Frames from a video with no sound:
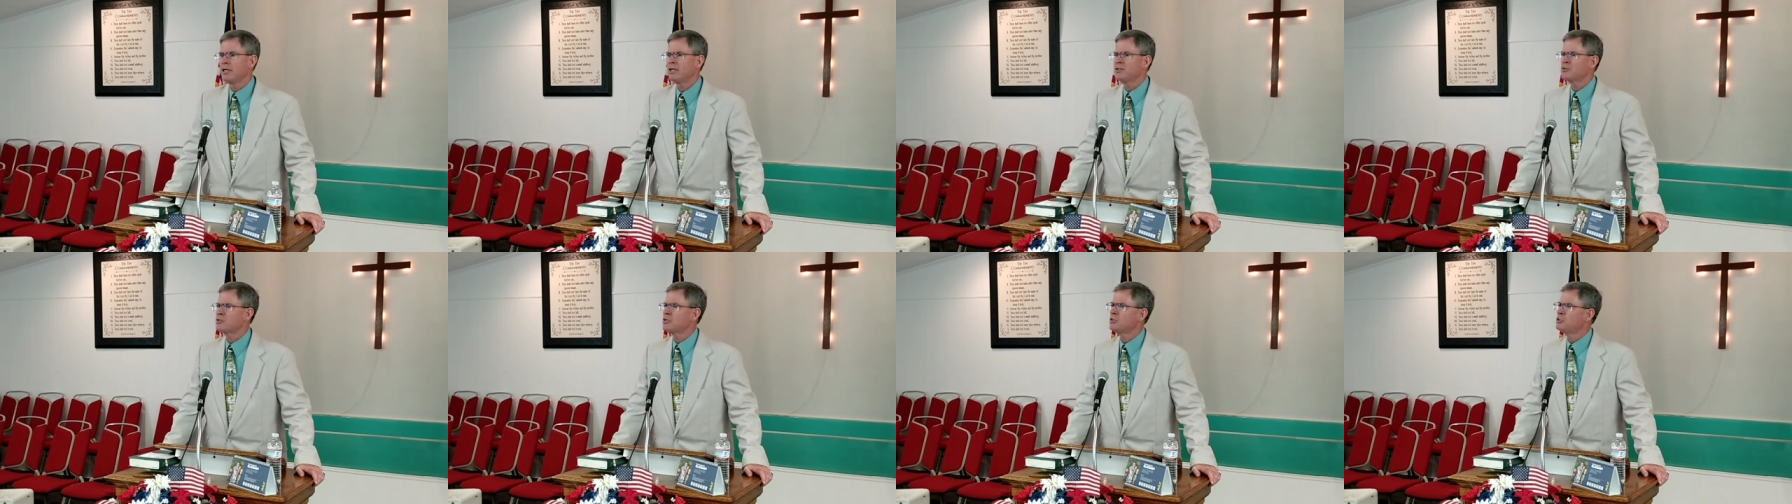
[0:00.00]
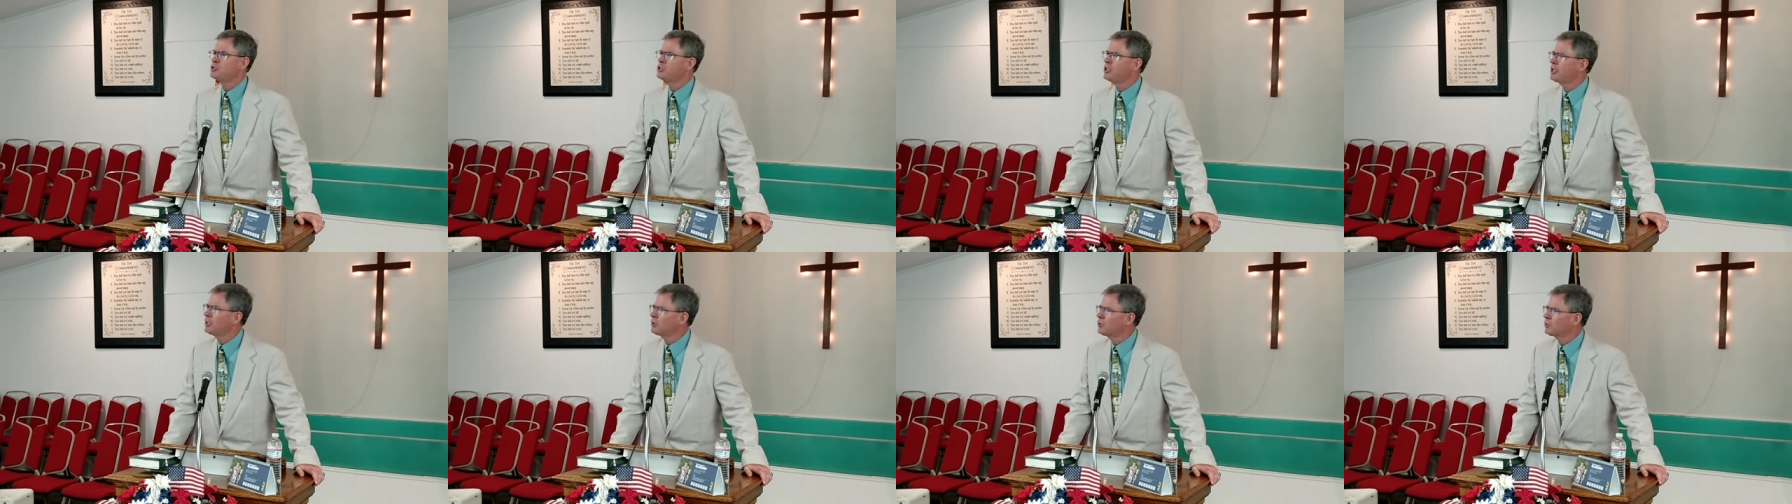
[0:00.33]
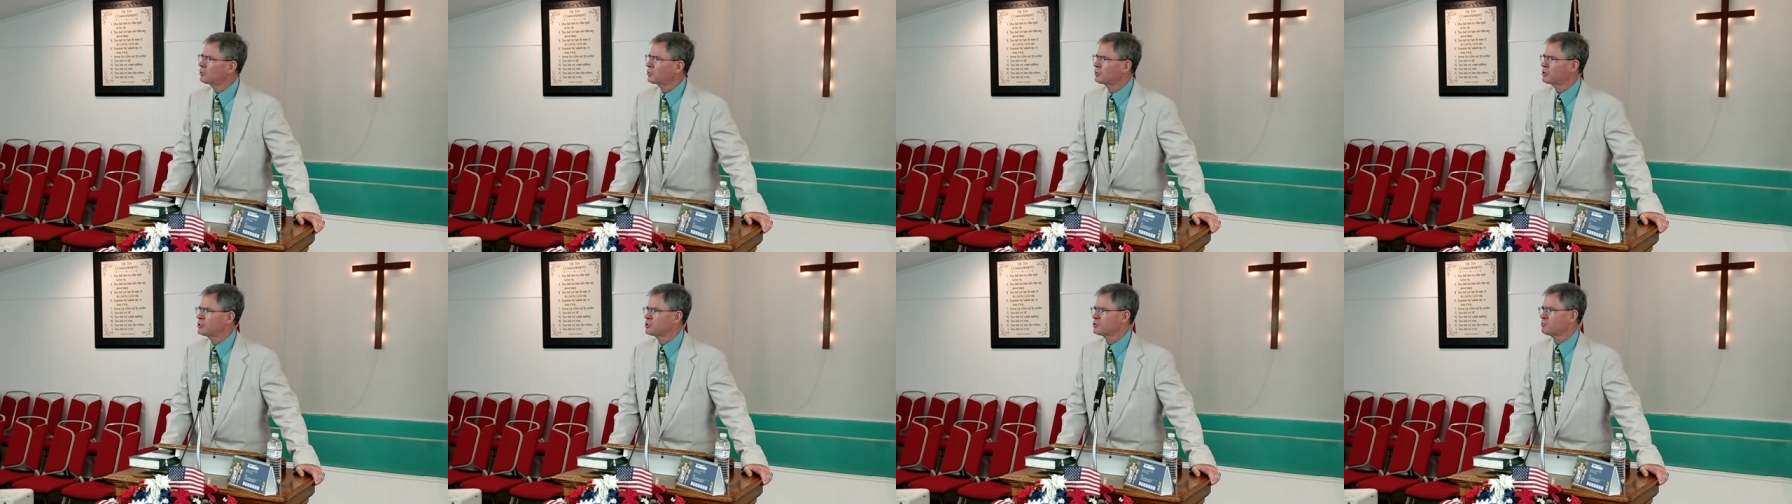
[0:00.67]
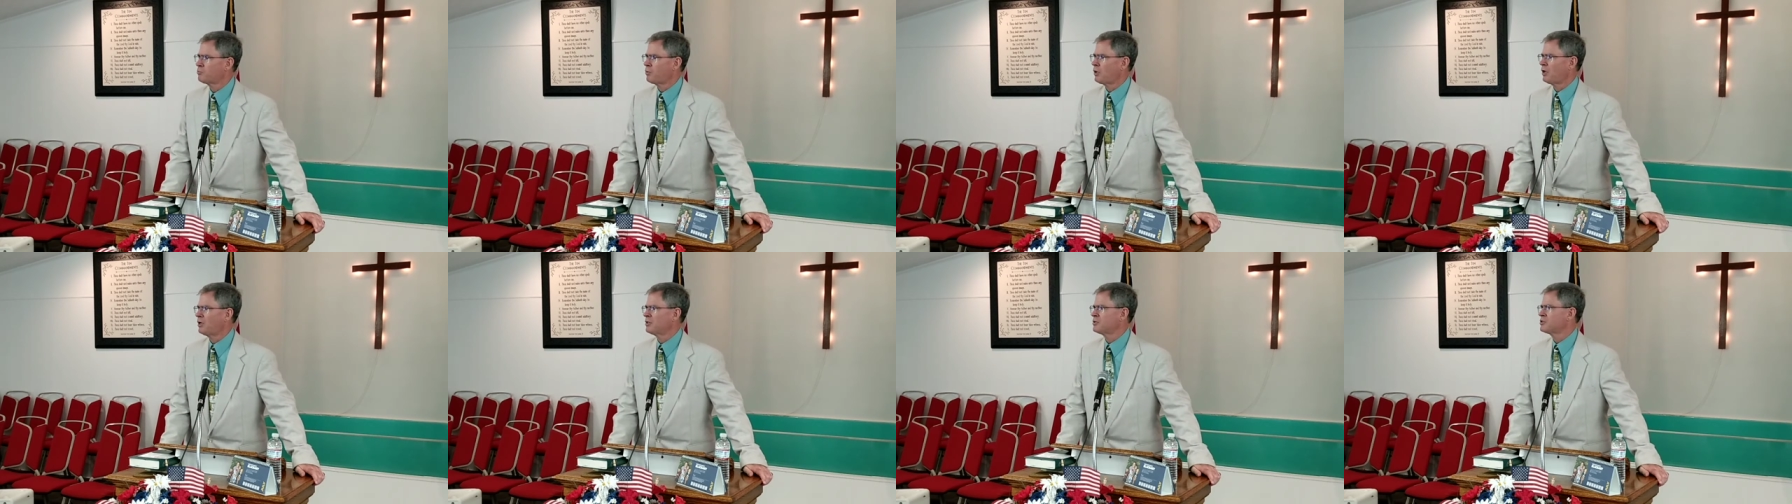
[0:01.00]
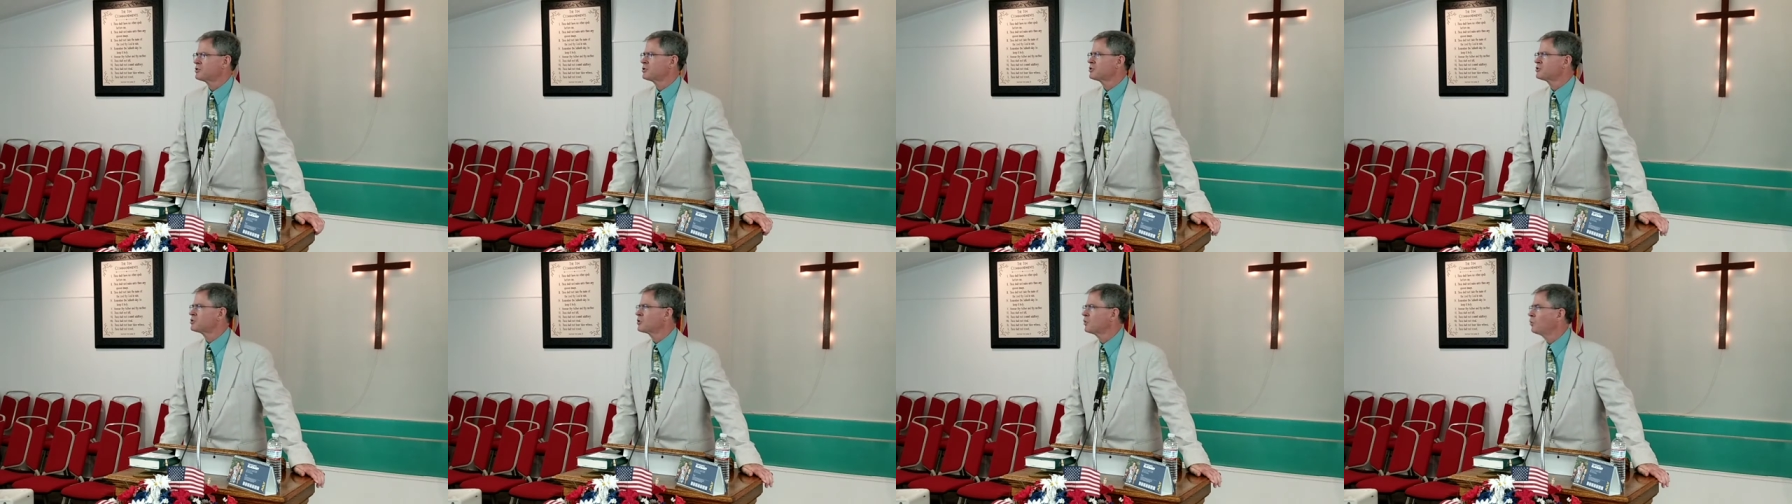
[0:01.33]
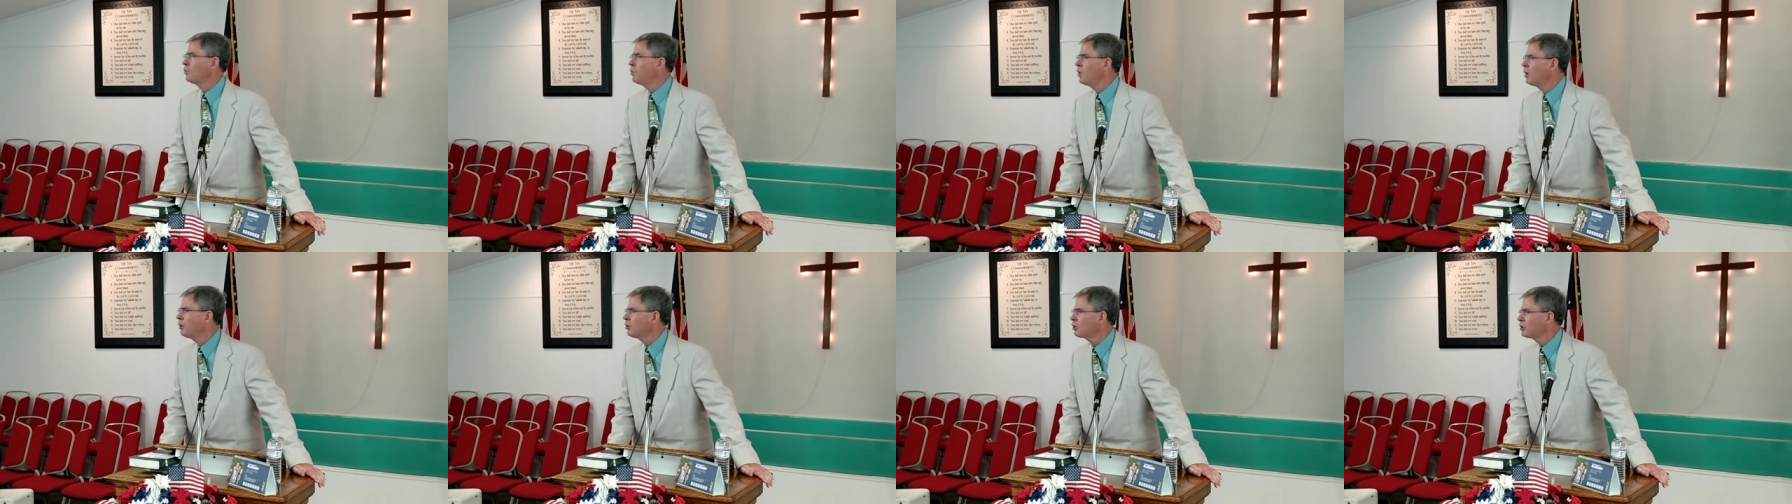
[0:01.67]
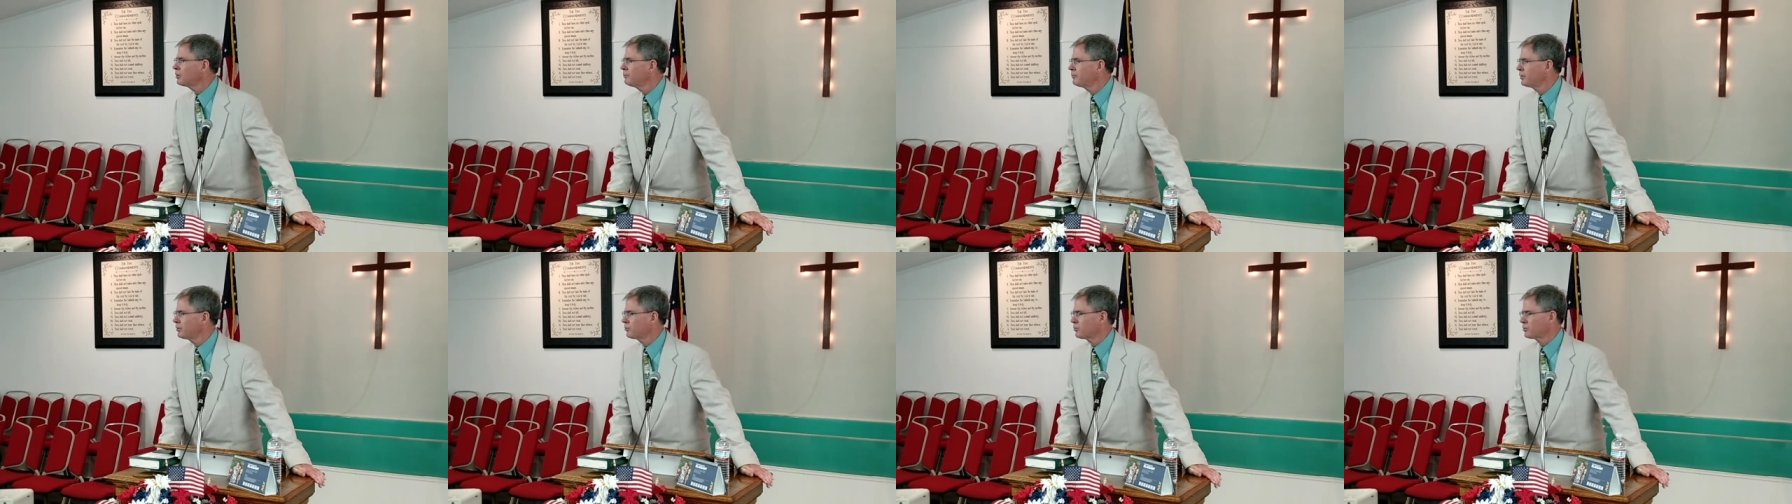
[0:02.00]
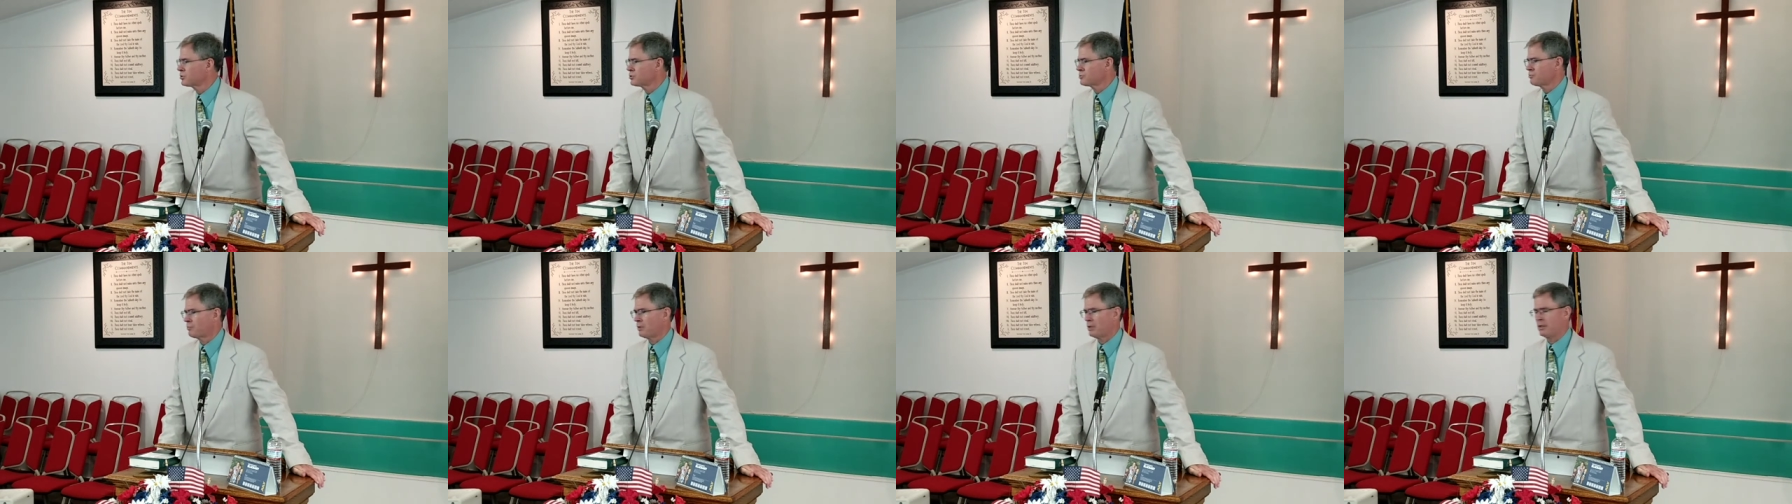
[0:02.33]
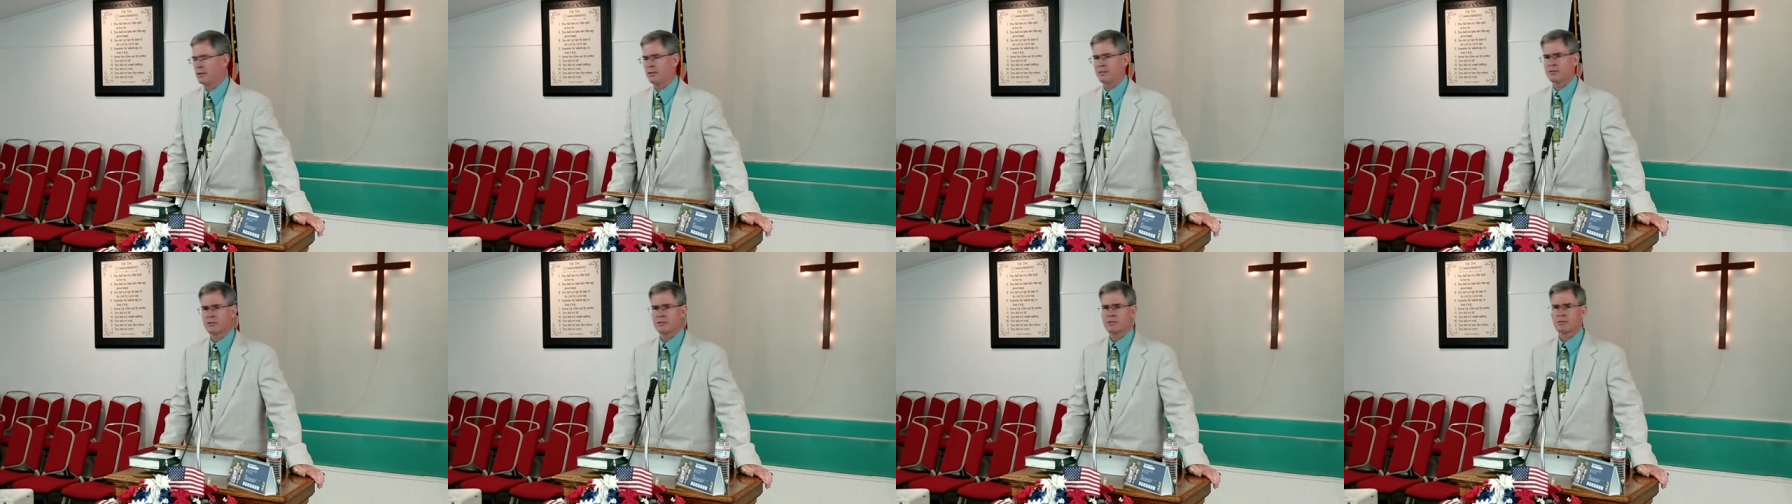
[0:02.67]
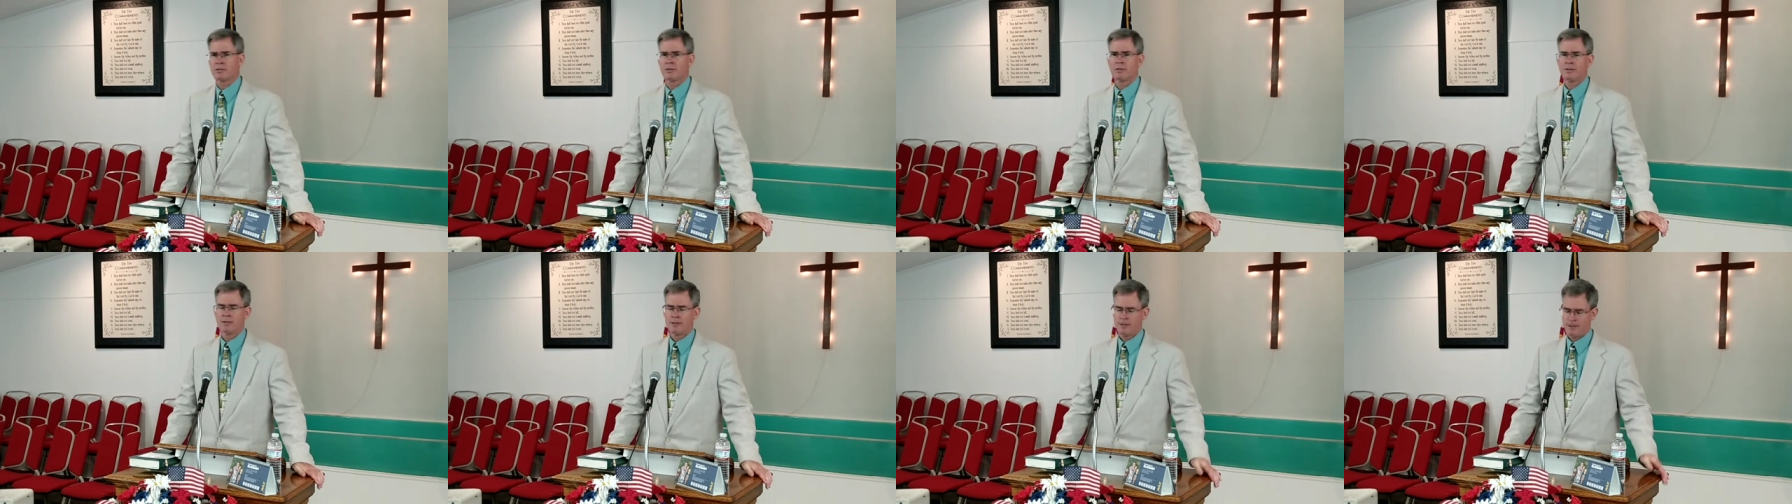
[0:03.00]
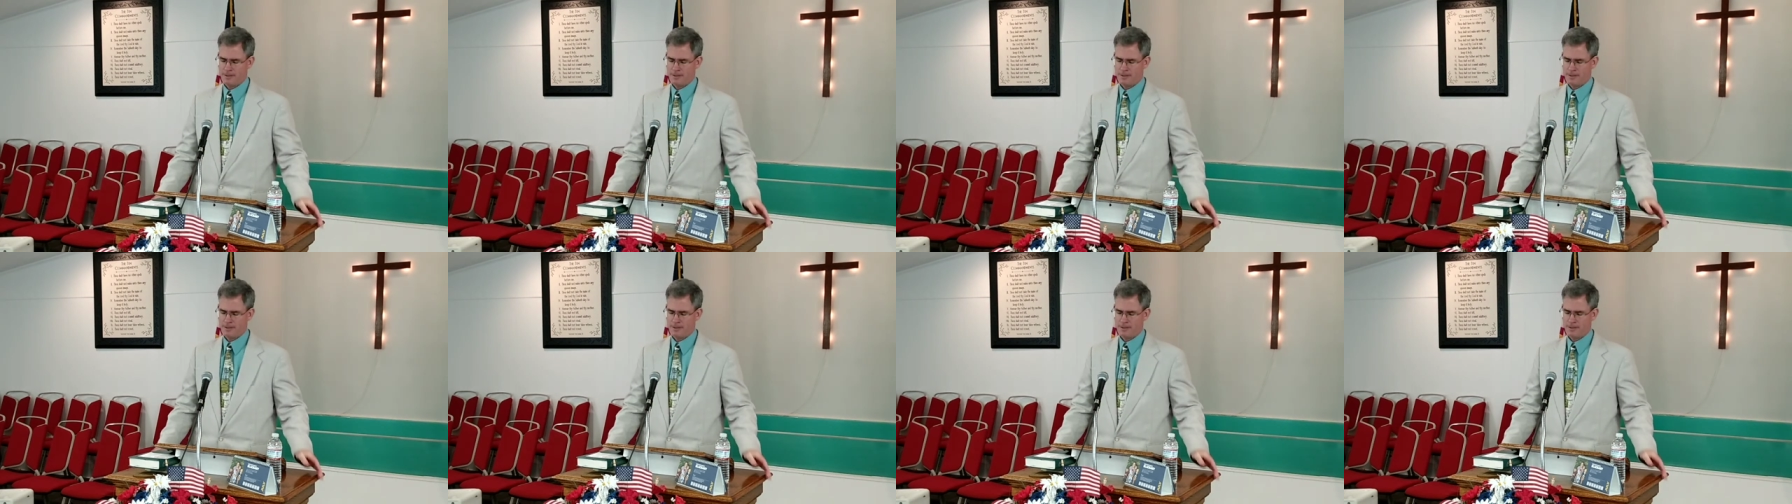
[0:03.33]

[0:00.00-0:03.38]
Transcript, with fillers: It's a gentle response, it's a welcoming response.